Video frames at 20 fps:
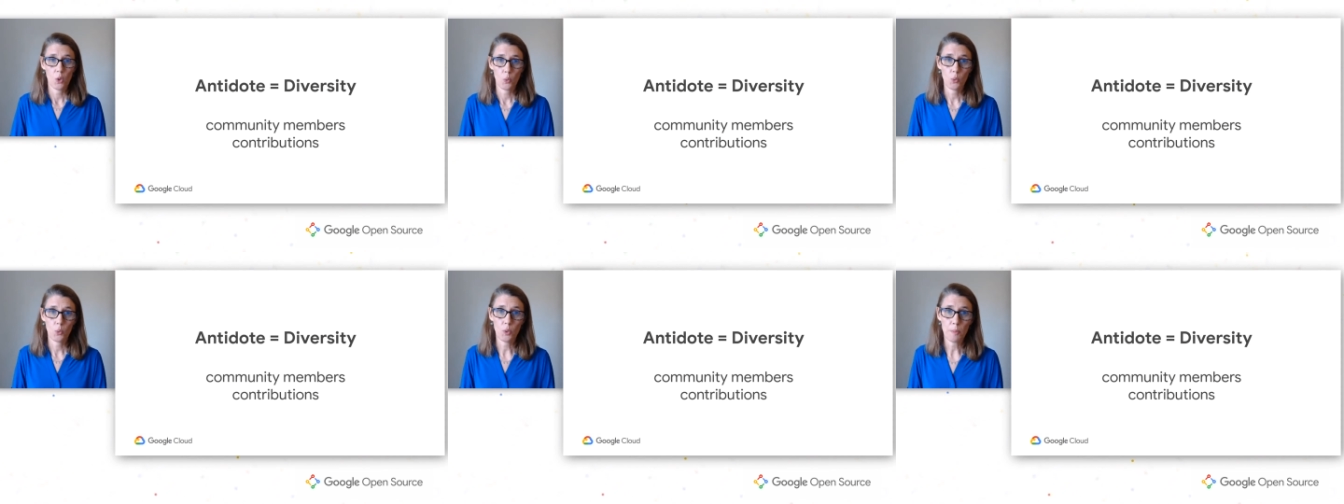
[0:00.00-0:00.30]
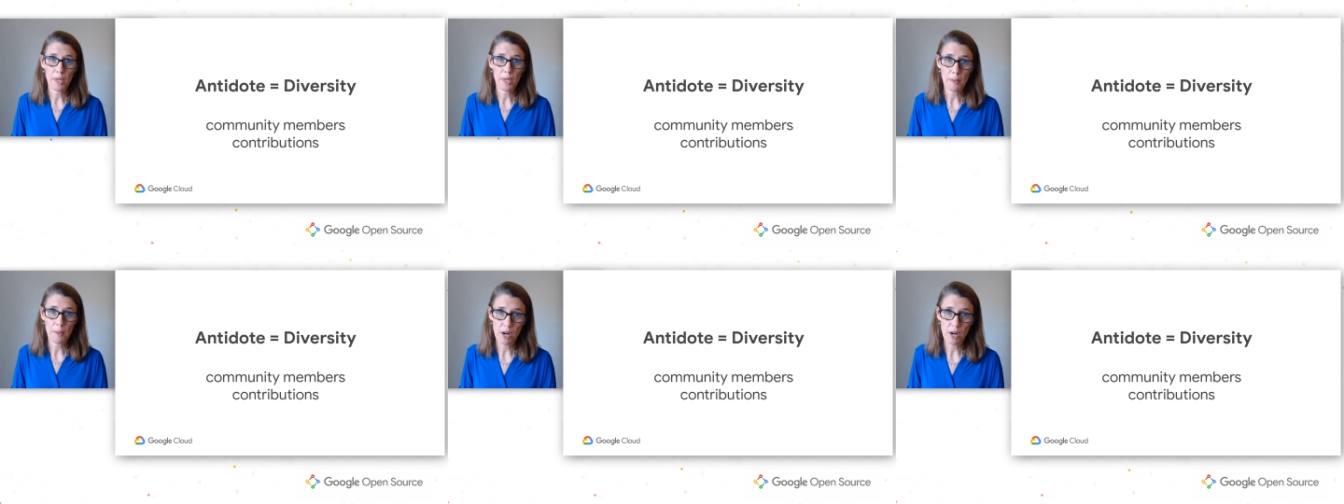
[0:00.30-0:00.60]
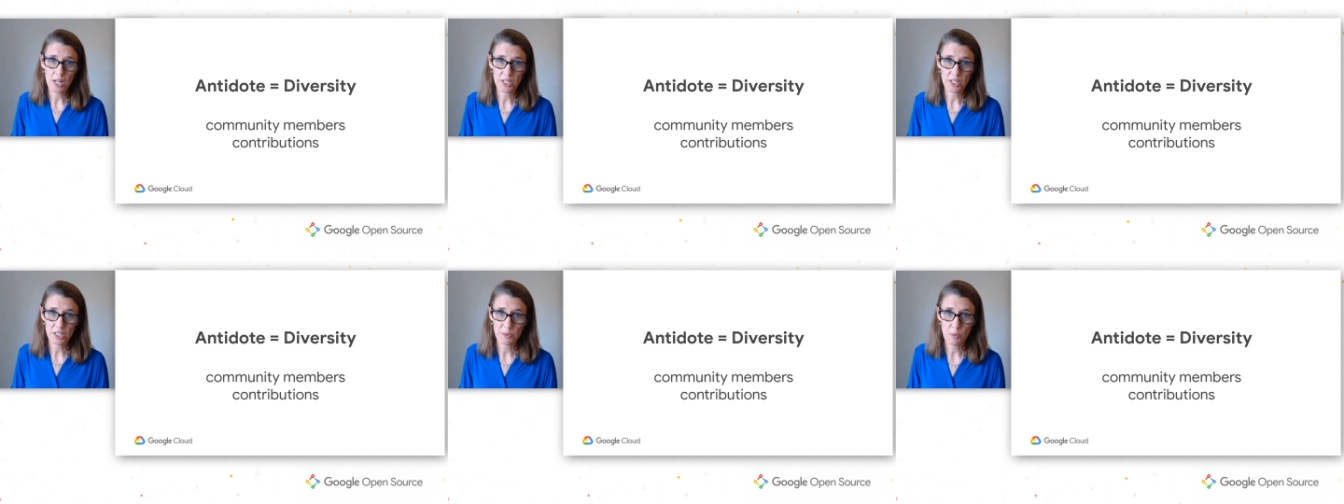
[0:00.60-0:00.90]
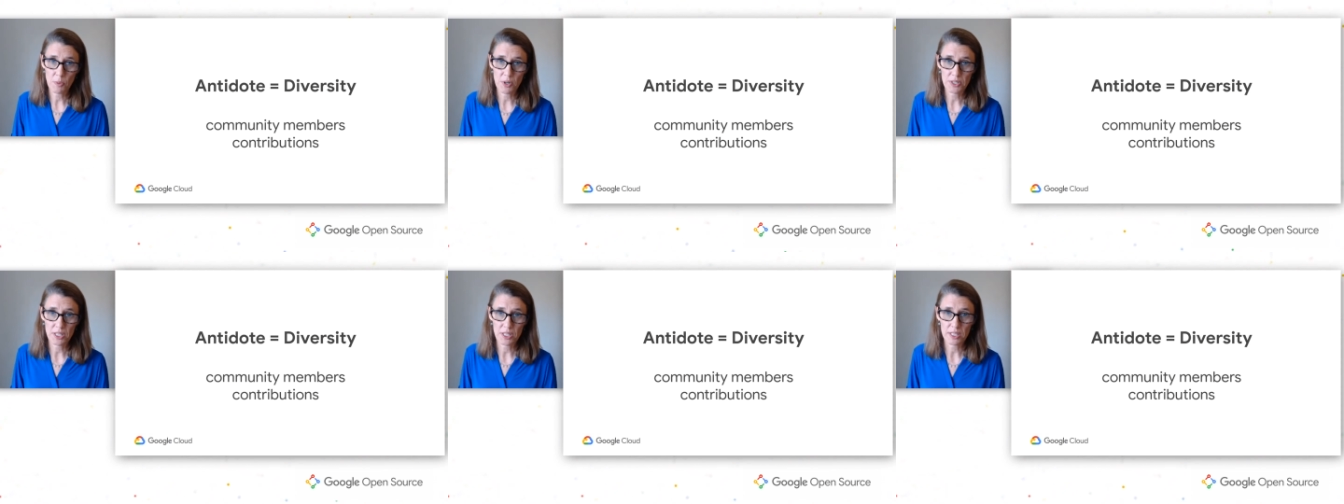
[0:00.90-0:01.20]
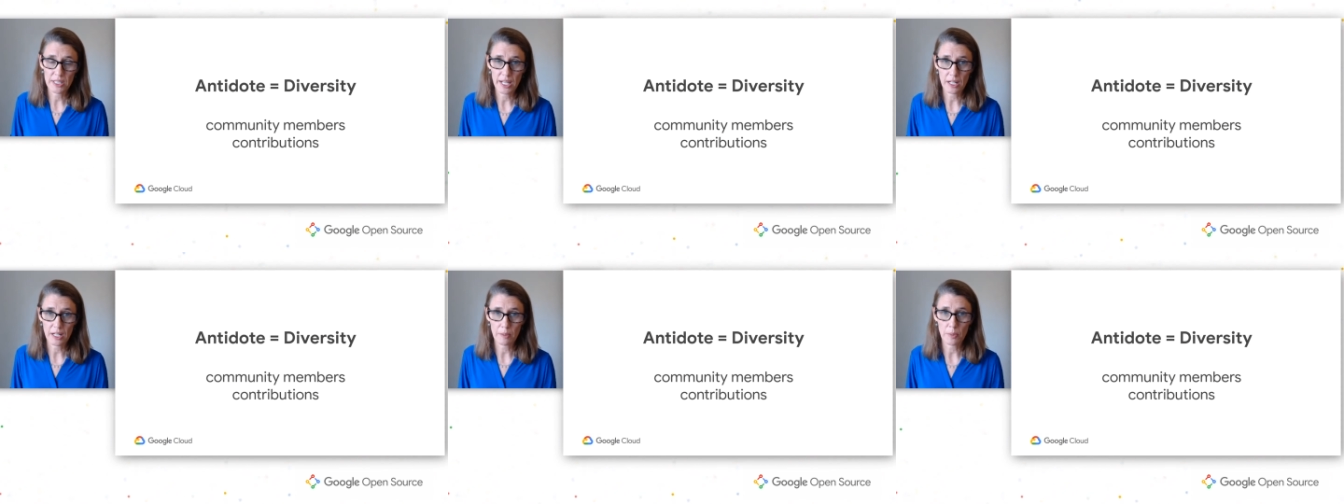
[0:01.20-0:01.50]
will make projects more
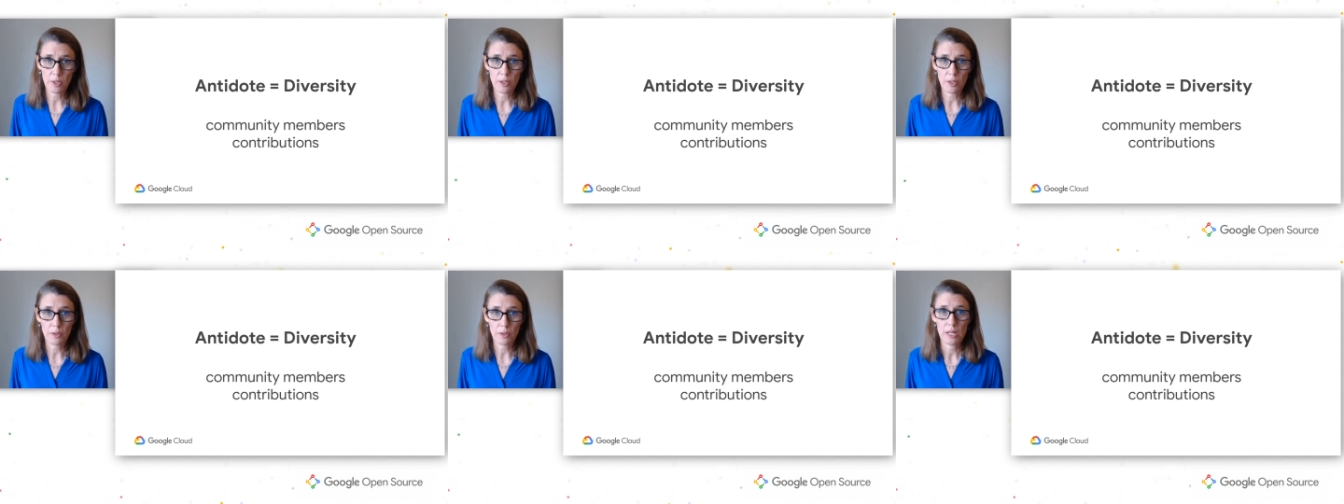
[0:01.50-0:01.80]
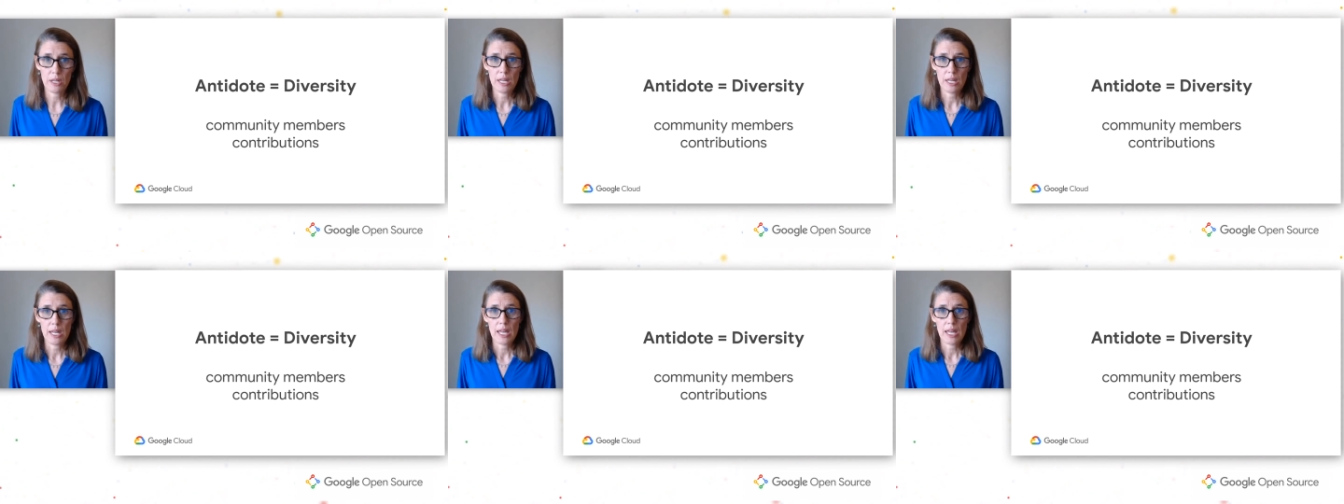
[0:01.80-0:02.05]
sustainable.